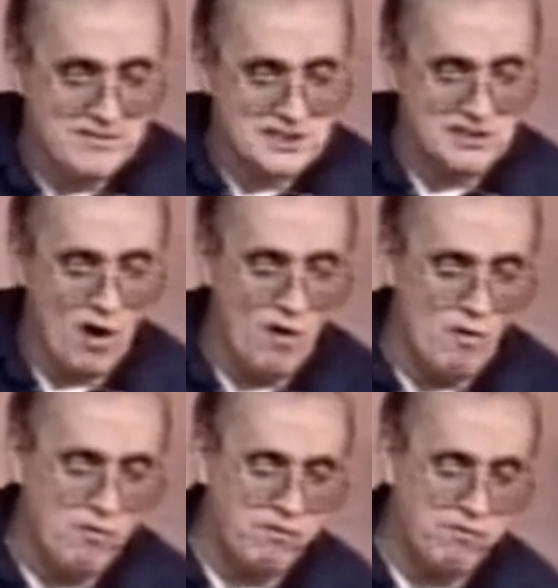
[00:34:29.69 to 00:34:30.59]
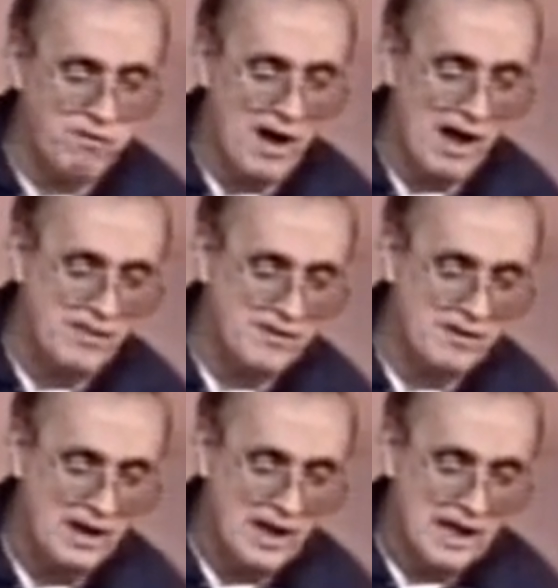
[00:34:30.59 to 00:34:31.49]
She says, oh, Father,
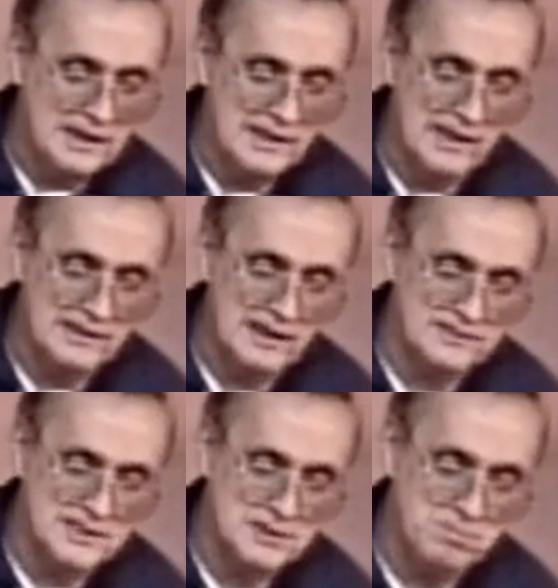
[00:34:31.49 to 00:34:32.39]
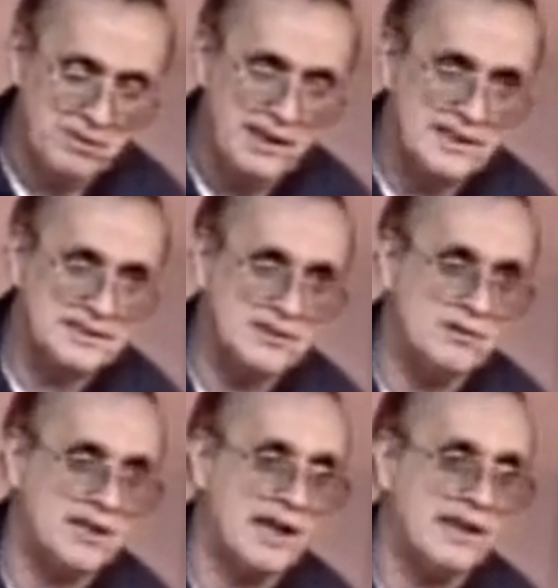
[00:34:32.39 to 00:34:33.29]
Let it not displease you
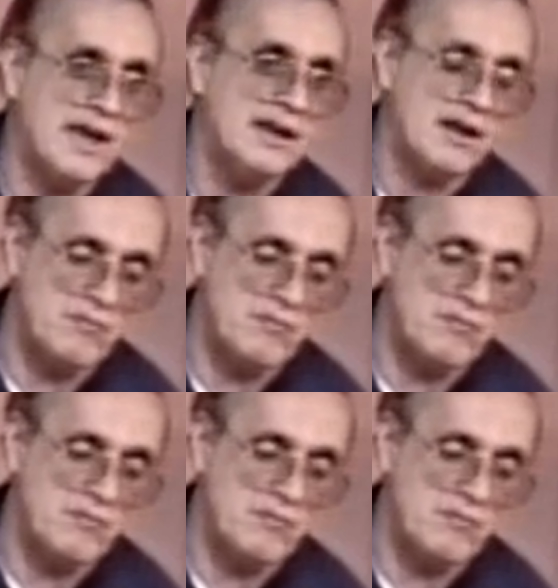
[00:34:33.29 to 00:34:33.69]
that I cannot